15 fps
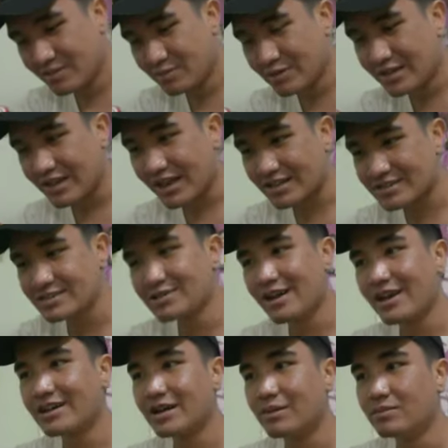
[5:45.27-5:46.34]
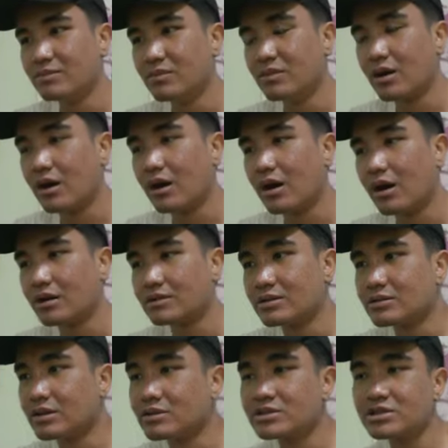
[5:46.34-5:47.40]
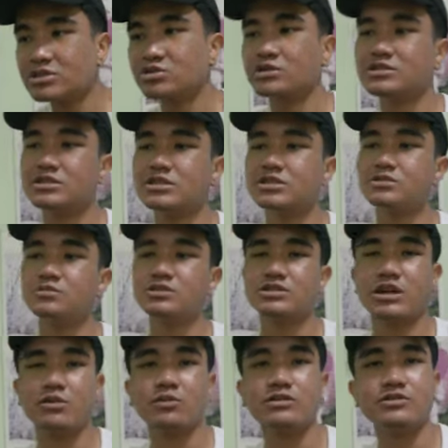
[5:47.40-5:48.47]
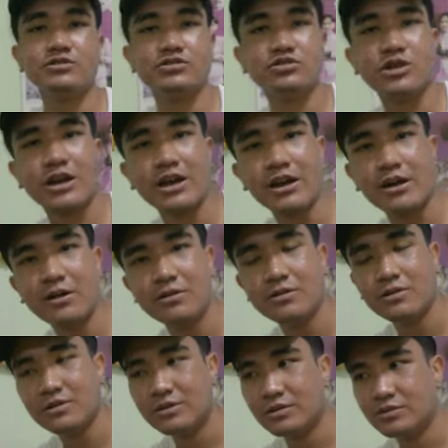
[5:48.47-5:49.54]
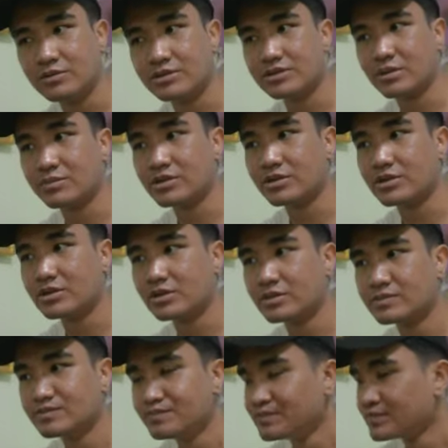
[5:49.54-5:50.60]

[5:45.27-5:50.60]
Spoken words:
We still end up, there was this transition which I wanted to try out, which I'm gonna